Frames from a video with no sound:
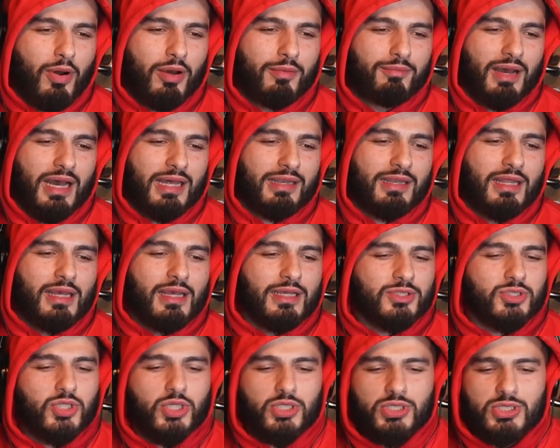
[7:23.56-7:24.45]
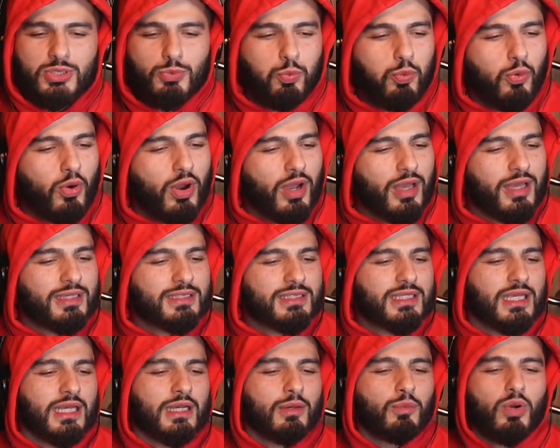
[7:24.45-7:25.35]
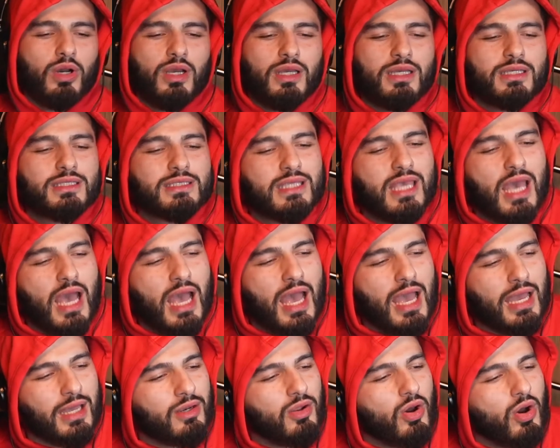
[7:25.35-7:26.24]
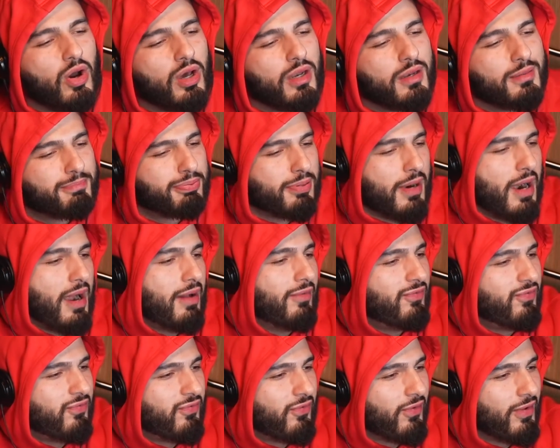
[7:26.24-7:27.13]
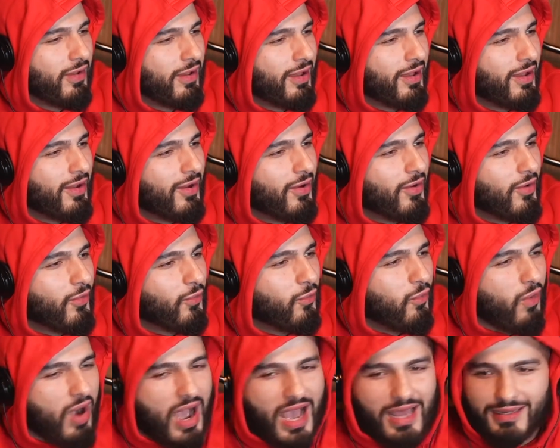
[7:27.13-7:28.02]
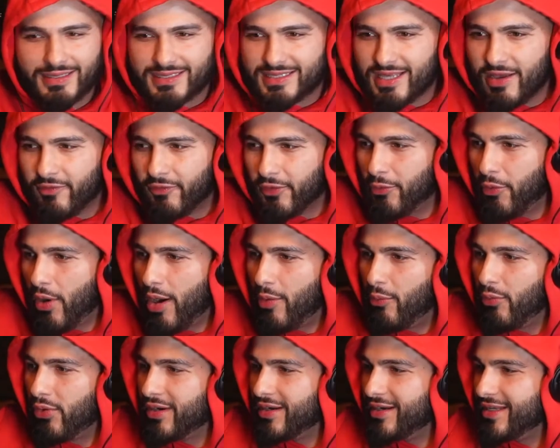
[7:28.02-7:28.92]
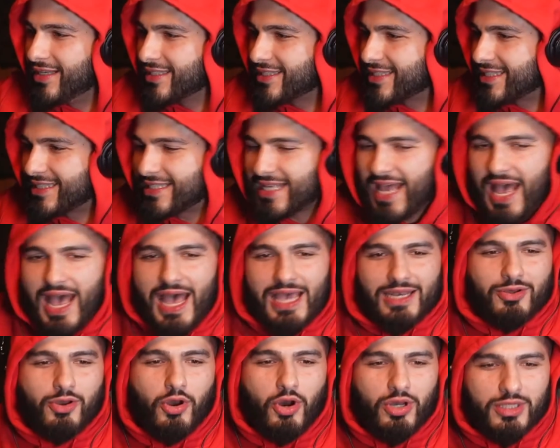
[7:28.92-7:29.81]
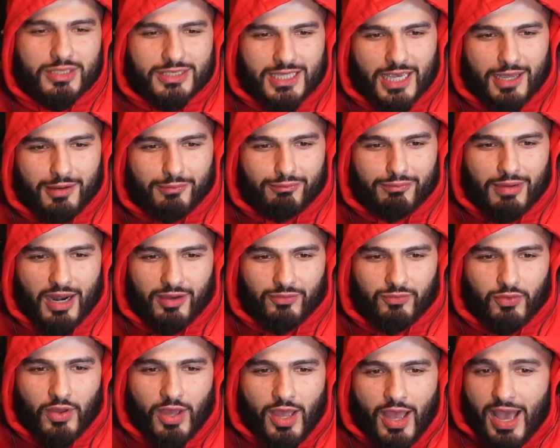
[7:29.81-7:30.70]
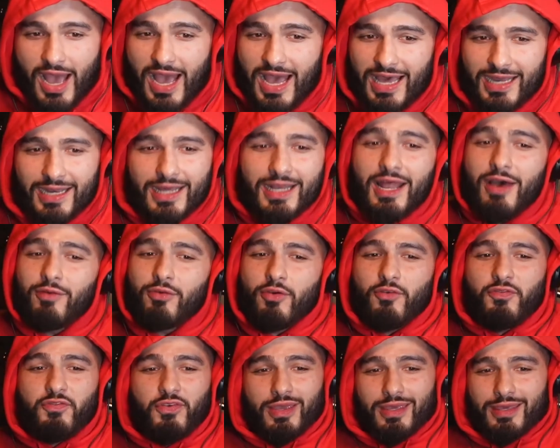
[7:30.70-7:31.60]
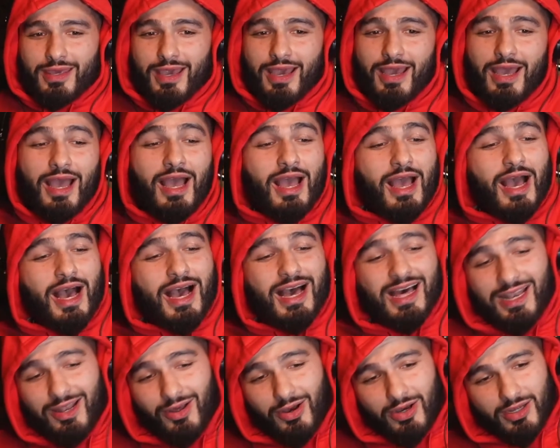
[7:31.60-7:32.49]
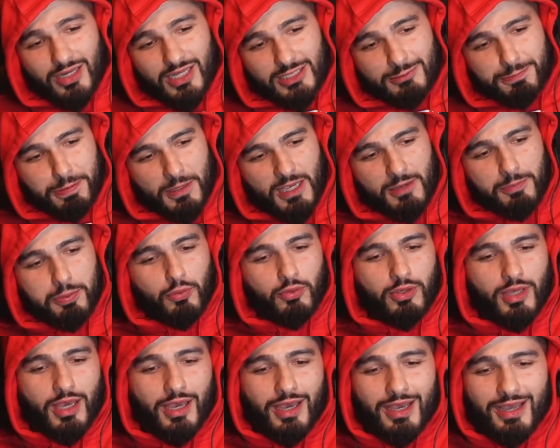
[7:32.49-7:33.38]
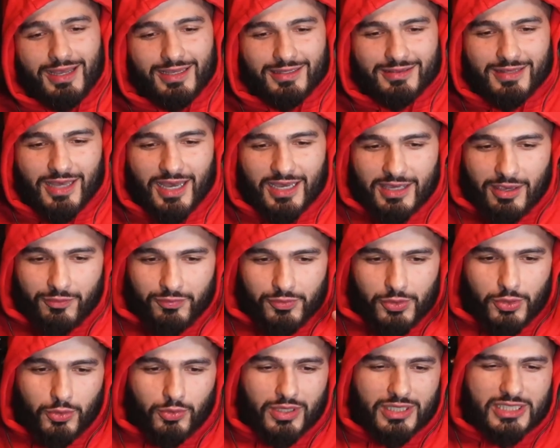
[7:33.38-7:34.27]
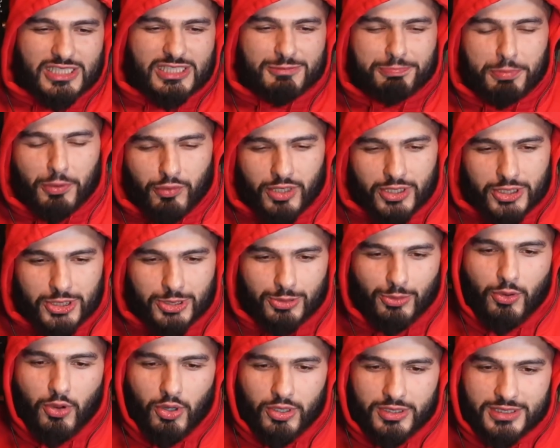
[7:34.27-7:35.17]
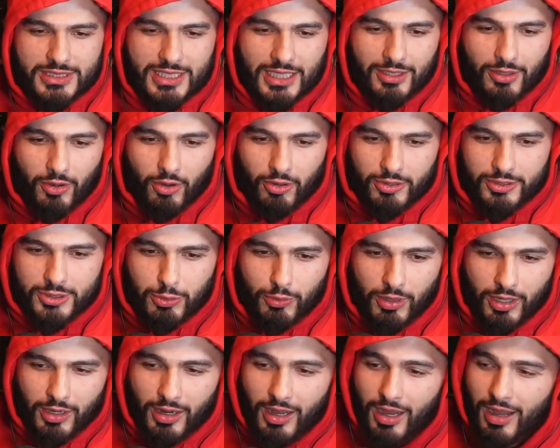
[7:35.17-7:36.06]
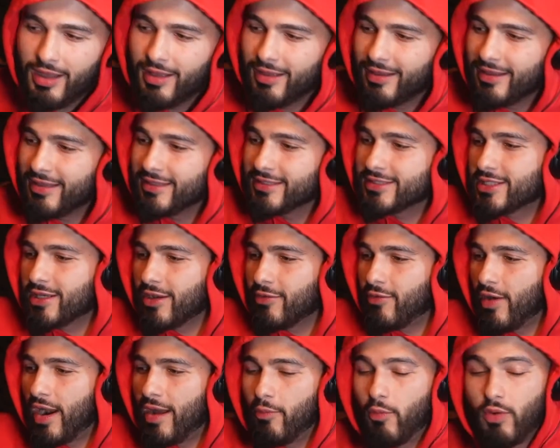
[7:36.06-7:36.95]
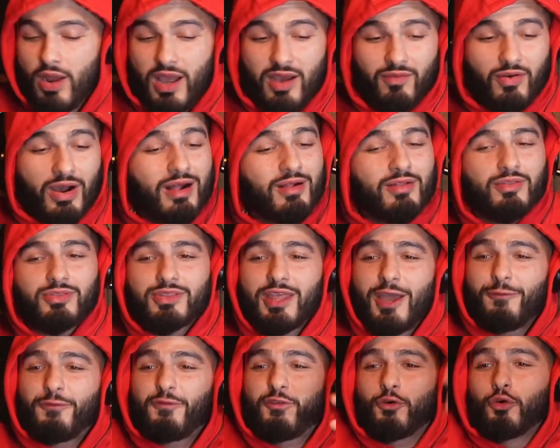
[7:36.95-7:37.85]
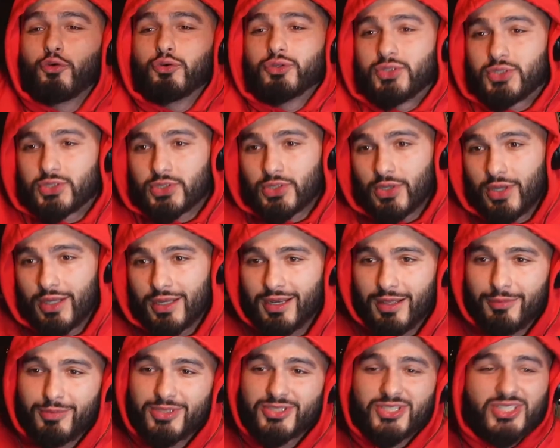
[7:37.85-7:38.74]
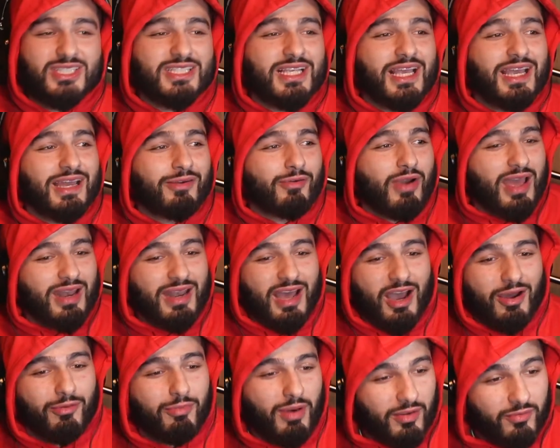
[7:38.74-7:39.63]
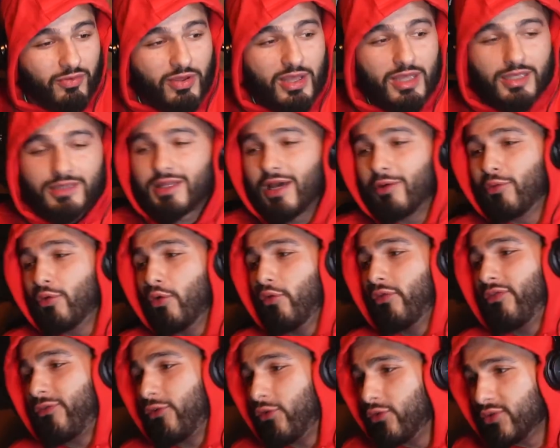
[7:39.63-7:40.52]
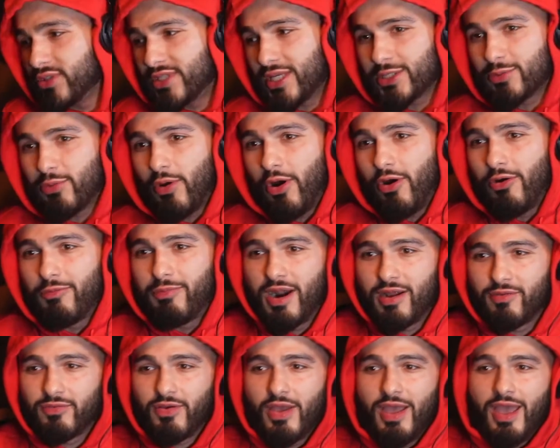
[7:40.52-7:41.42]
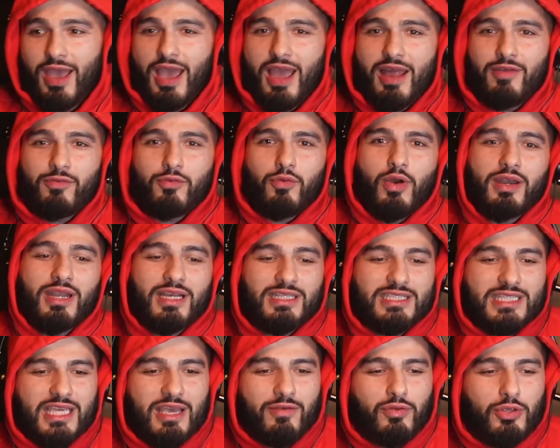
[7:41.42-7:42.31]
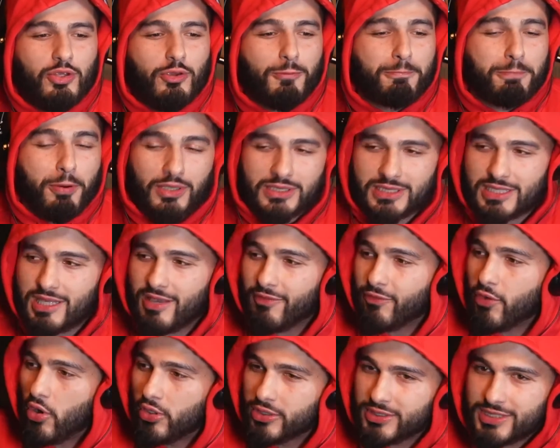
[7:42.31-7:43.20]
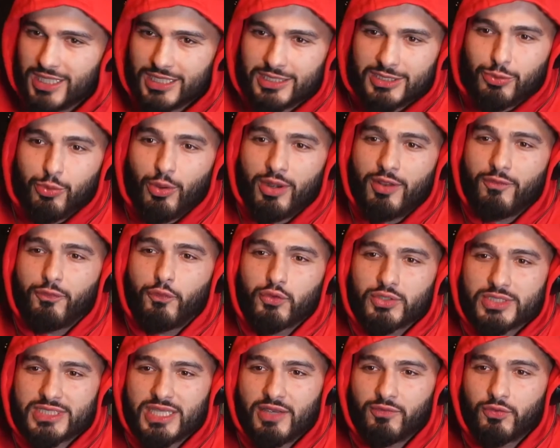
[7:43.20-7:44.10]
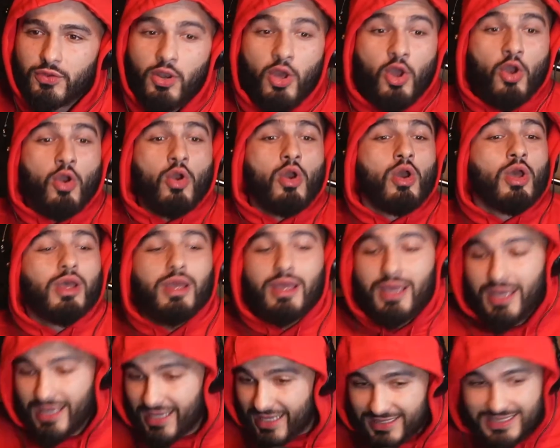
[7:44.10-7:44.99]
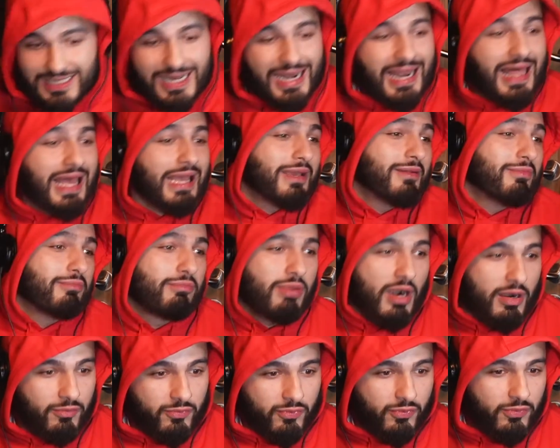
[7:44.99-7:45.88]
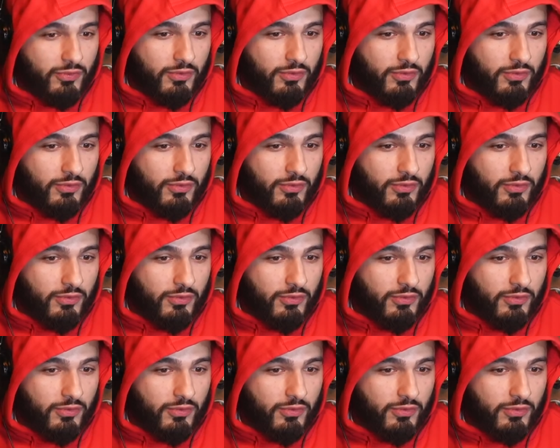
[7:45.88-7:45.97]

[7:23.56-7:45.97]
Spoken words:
man. Yeah. Just what is it? What is going on, bruv? Why does everyone want this sad content, bruv? And another thing, yeah, a lot of these people, yeah, that are giving you inspirational content on Twitter, Instagram, whatever, they're frauds. Let me just say it right now, bruv. They're all frauds as well, bruv. Everyone that's giving you positive content 24/7 is lying, bruv.